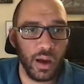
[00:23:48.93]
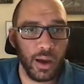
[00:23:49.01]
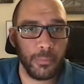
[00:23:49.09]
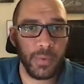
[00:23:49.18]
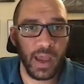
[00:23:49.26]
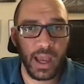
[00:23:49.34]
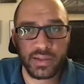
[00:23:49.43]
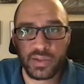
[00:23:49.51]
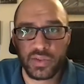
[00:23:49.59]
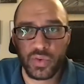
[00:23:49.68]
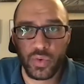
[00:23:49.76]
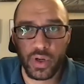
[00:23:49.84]
Um,
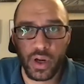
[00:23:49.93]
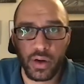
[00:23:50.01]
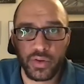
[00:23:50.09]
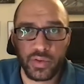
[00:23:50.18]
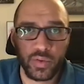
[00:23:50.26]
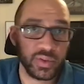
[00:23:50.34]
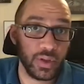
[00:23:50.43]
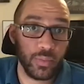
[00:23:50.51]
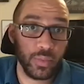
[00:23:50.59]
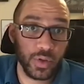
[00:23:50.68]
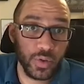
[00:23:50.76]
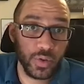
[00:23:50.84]
as a story artist or
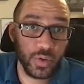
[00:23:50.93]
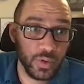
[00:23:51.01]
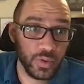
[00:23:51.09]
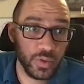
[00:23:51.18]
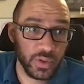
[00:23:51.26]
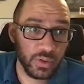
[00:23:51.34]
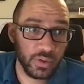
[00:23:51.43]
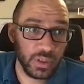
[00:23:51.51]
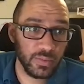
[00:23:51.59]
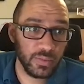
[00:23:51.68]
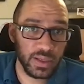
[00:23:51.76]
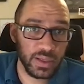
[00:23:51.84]
someone who who
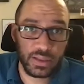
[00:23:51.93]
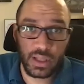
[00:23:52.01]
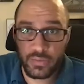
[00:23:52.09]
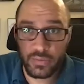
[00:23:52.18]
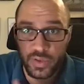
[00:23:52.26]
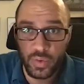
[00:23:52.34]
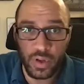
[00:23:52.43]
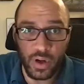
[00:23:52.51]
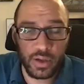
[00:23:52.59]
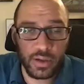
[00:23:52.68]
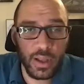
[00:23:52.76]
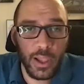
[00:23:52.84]
certainly does a lot of
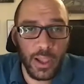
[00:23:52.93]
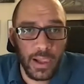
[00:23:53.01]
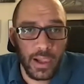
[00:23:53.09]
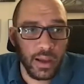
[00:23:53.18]
story art,